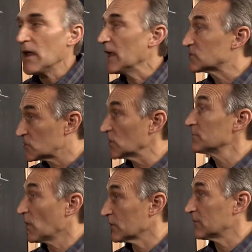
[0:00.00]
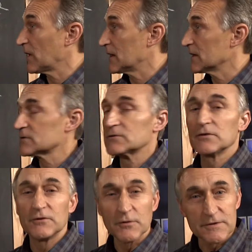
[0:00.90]
it should motivate us
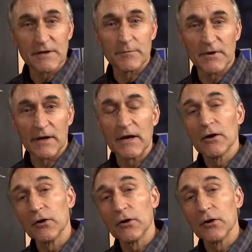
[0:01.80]
to do something.